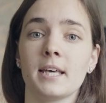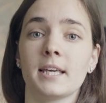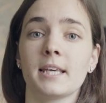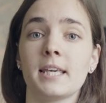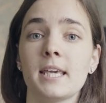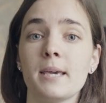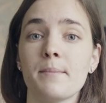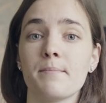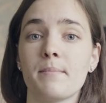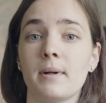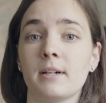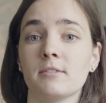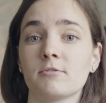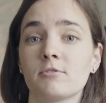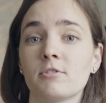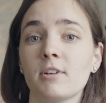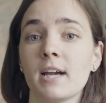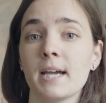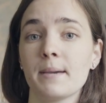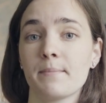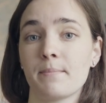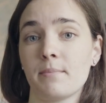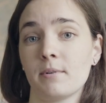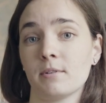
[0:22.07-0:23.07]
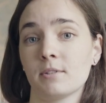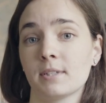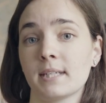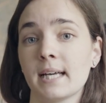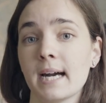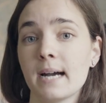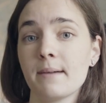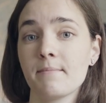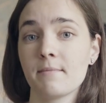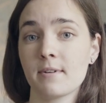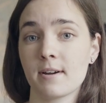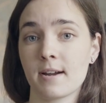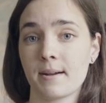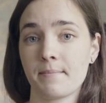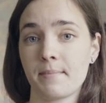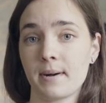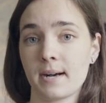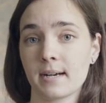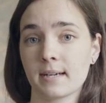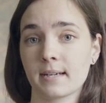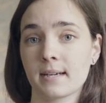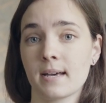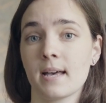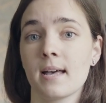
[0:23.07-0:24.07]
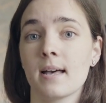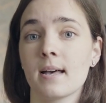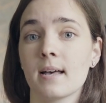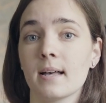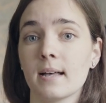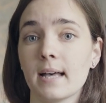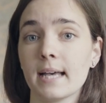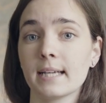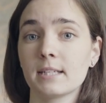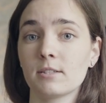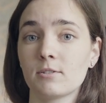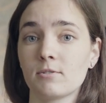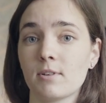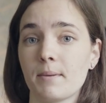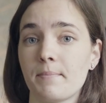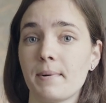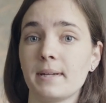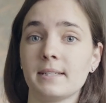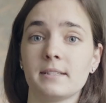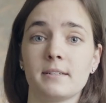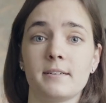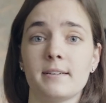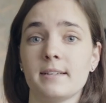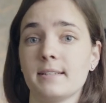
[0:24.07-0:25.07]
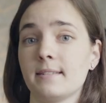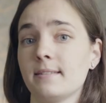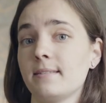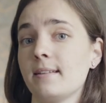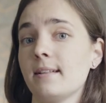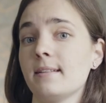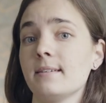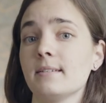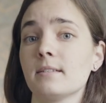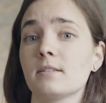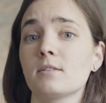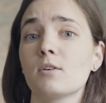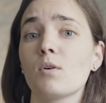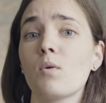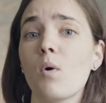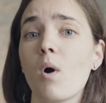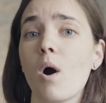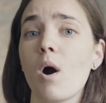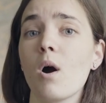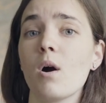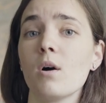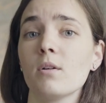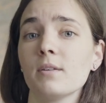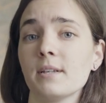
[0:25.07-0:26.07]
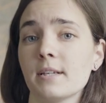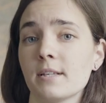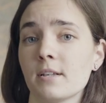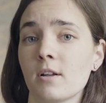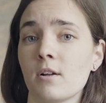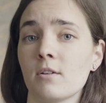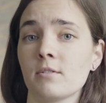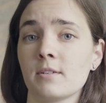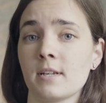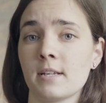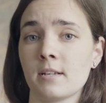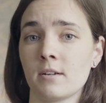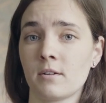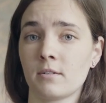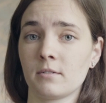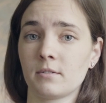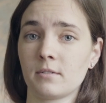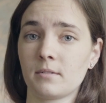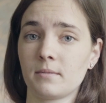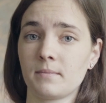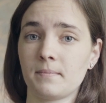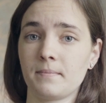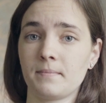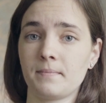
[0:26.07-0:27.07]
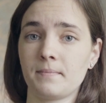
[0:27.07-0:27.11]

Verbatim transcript: Gimbal, tripod, camera back, extra batteries, the list go on and on and on.